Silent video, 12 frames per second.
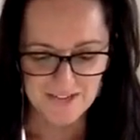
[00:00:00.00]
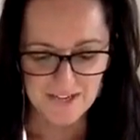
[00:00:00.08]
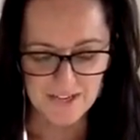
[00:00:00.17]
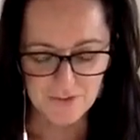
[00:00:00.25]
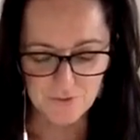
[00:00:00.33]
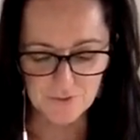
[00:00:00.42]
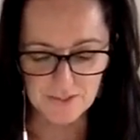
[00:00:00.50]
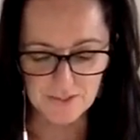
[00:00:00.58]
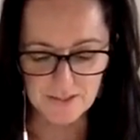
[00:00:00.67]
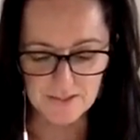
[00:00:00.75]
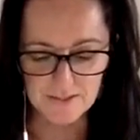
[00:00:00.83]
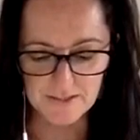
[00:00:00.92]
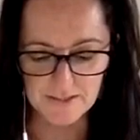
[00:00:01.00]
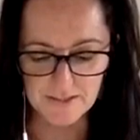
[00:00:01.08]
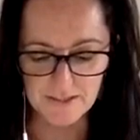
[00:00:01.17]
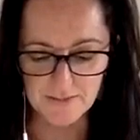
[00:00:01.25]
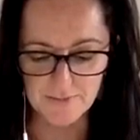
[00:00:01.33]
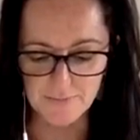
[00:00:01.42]
He truly is the
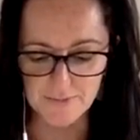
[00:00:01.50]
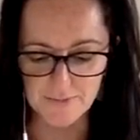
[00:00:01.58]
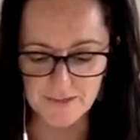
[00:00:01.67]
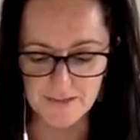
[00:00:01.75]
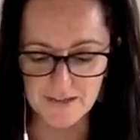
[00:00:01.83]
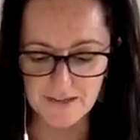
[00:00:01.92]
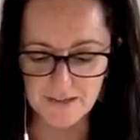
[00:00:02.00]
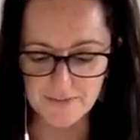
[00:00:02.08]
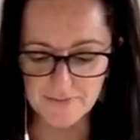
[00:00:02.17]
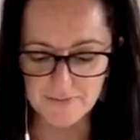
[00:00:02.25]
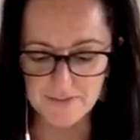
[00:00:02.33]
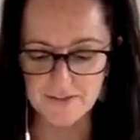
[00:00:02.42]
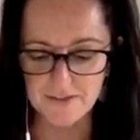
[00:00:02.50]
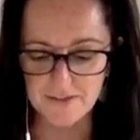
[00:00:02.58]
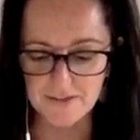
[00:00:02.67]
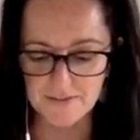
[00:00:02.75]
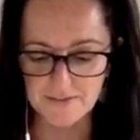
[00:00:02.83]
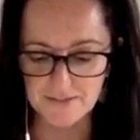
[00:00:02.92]
love of my life, and I
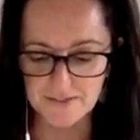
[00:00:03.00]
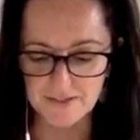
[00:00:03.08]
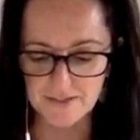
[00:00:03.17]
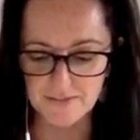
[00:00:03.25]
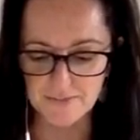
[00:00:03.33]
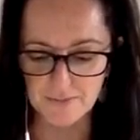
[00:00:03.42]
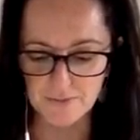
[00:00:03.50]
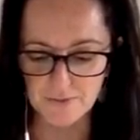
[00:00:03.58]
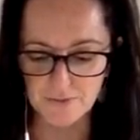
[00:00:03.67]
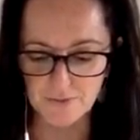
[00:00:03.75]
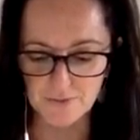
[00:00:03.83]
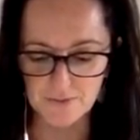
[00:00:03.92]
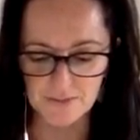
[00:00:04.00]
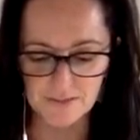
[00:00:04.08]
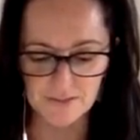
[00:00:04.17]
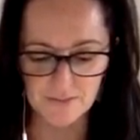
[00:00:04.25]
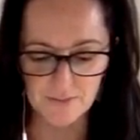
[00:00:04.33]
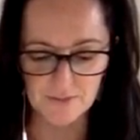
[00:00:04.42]
have discovered my true
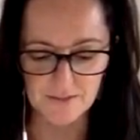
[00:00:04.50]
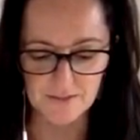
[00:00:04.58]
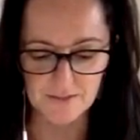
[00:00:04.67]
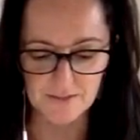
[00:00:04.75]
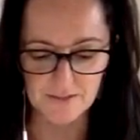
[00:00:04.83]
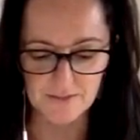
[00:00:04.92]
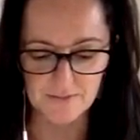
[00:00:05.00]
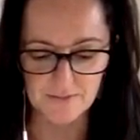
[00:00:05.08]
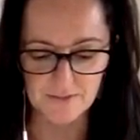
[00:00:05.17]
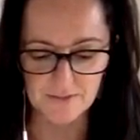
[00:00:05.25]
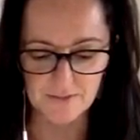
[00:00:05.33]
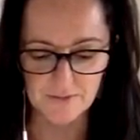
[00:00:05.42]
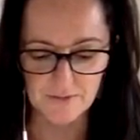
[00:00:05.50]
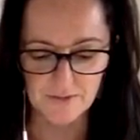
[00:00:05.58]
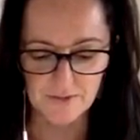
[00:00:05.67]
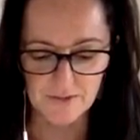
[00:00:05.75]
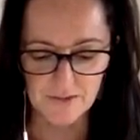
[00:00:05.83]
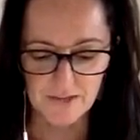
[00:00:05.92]
healing within.
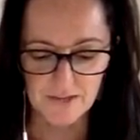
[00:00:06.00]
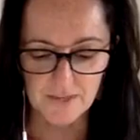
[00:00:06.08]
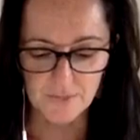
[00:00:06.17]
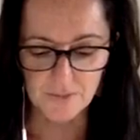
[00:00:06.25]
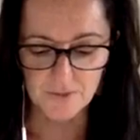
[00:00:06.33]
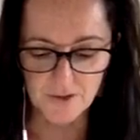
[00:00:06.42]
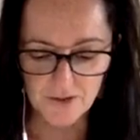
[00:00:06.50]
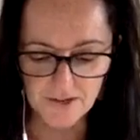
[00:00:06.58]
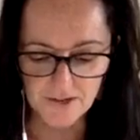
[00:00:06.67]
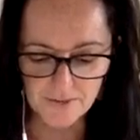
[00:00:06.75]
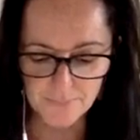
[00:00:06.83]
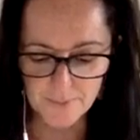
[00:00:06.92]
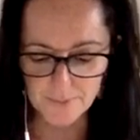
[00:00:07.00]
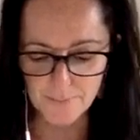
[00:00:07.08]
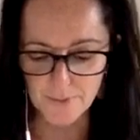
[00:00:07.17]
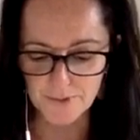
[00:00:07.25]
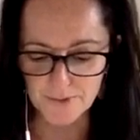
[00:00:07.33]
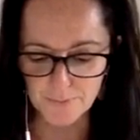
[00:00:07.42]
It would not have been
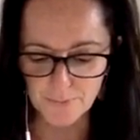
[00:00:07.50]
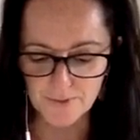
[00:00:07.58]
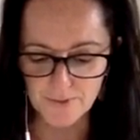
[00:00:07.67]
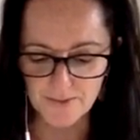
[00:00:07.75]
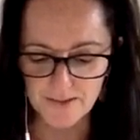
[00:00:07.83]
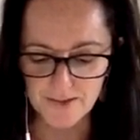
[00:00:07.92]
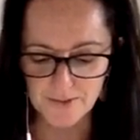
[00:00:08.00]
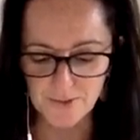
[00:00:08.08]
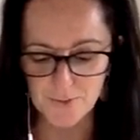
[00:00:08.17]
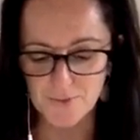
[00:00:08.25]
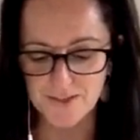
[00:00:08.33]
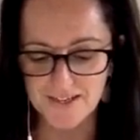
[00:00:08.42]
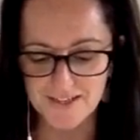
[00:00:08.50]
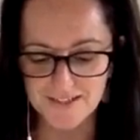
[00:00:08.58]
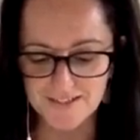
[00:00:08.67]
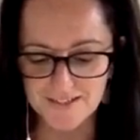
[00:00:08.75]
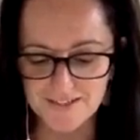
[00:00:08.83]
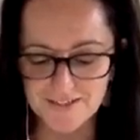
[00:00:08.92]
possible without you, and
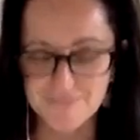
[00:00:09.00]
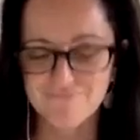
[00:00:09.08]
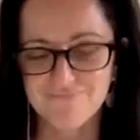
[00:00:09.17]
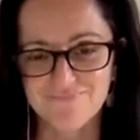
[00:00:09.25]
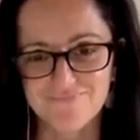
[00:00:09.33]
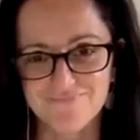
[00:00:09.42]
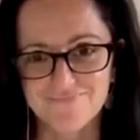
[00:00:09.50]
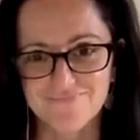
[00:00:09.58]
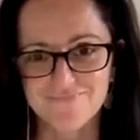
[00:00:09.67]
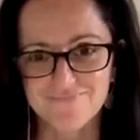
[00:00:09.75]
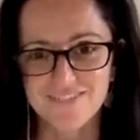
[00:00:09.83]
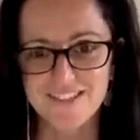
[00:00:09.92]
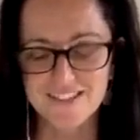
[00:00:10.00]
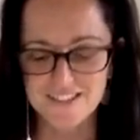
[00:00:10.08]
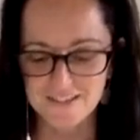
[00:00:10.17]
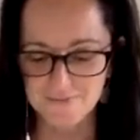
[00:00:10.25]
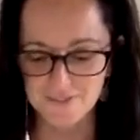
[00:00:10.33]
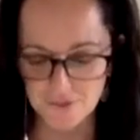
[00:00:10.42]
yes, that's
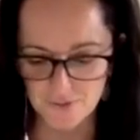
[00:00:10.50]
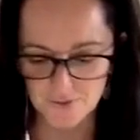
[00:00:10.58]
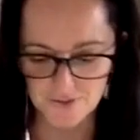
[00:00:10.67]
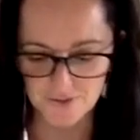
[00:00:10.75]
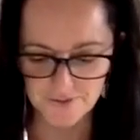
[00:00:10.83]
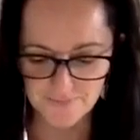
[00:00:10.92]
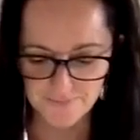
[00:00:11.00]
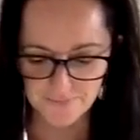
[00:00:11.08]
lovely, Jordan,